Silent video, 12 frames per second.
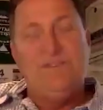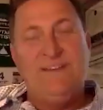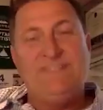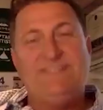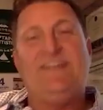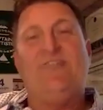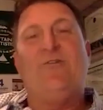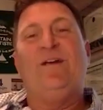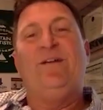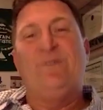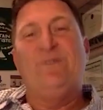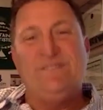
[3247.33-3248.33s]
that's a
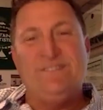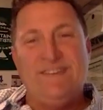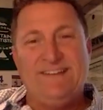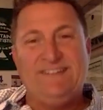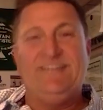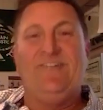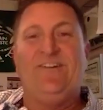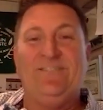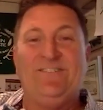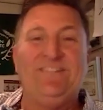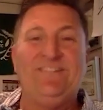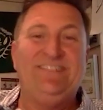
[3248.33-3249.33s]
great one. That's a great
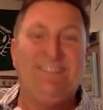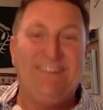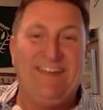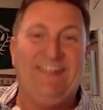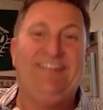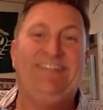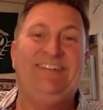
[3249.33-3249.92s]
one. Yeah,